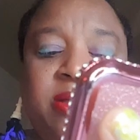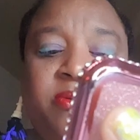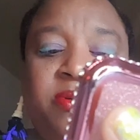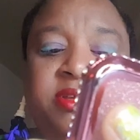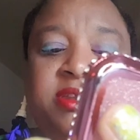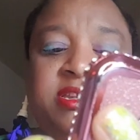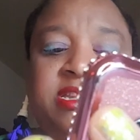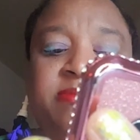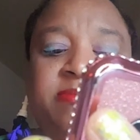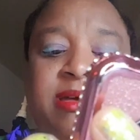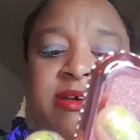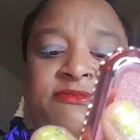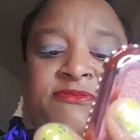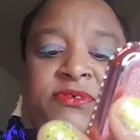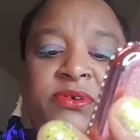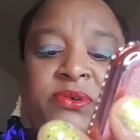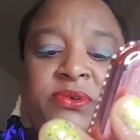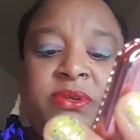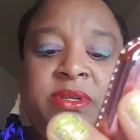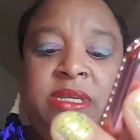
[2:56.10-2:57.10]
Going into my
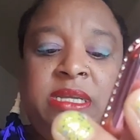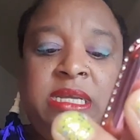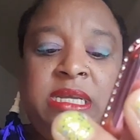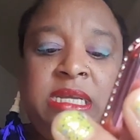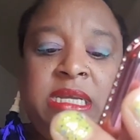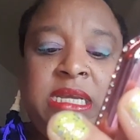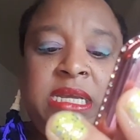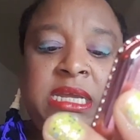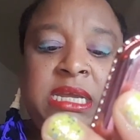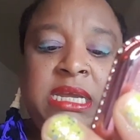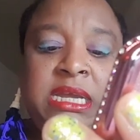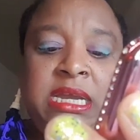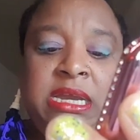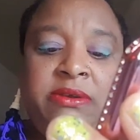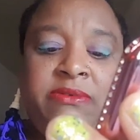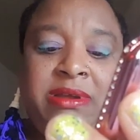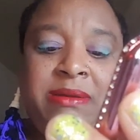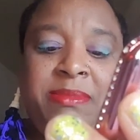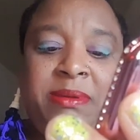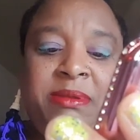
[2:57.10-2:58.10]
phone.
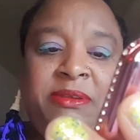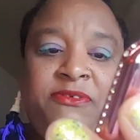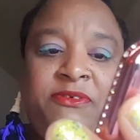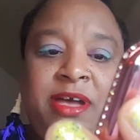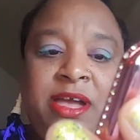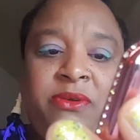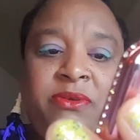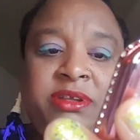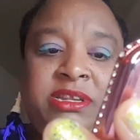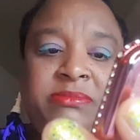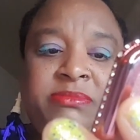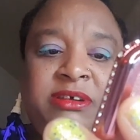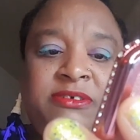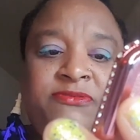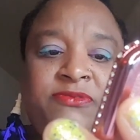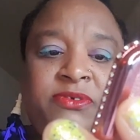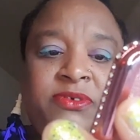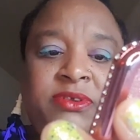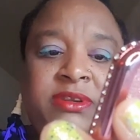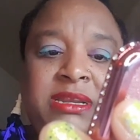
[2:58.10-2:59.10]
Right, but before I go into my
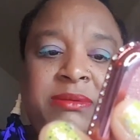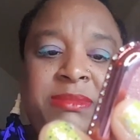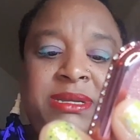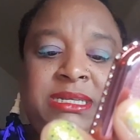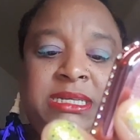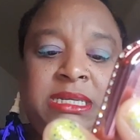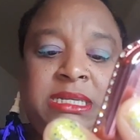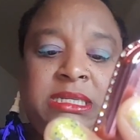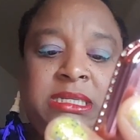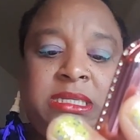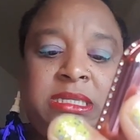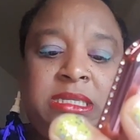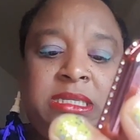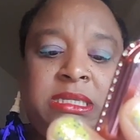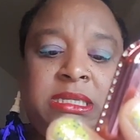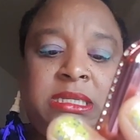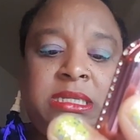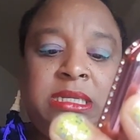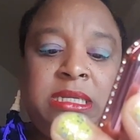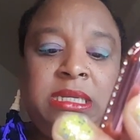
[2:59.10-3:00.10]
phone, let me
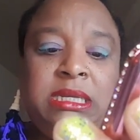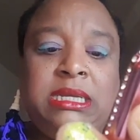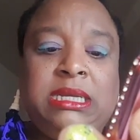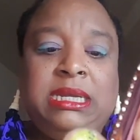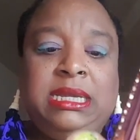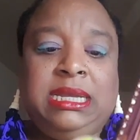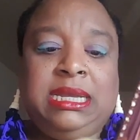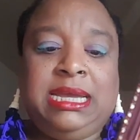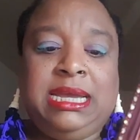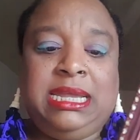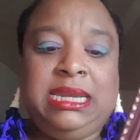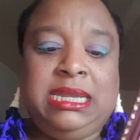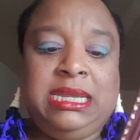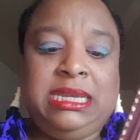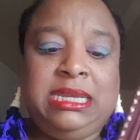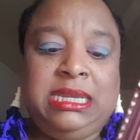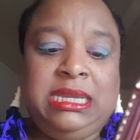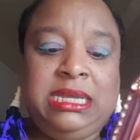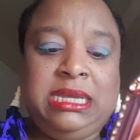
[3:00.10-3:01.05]
just get in